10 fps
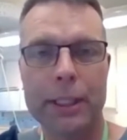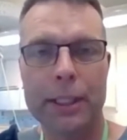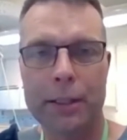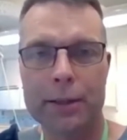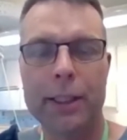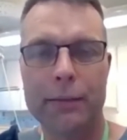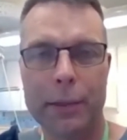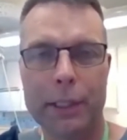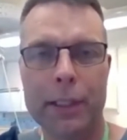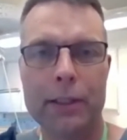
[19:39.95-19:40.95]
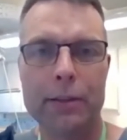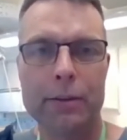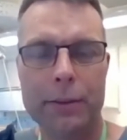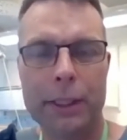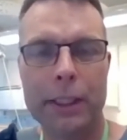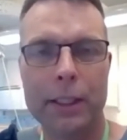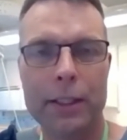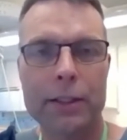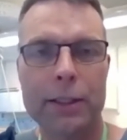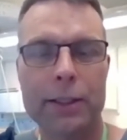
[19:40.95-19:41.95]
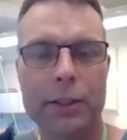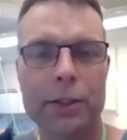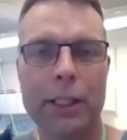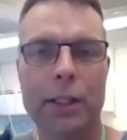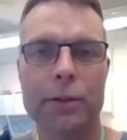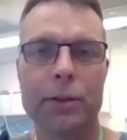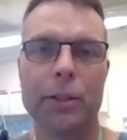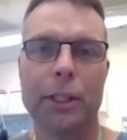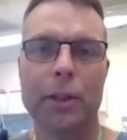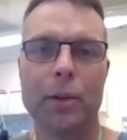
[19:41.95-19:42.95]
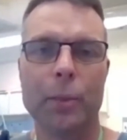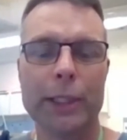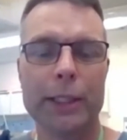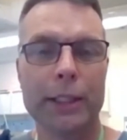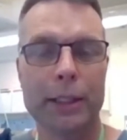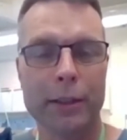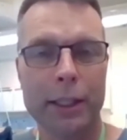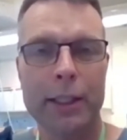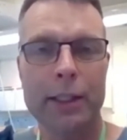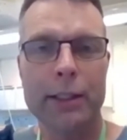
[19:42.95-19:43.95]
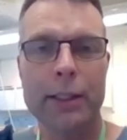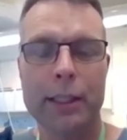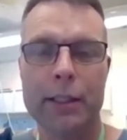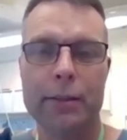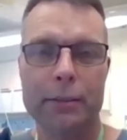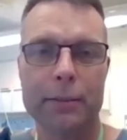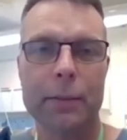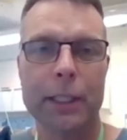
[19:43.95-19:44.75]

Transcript: They are very, very nicely thought out, but then again, they are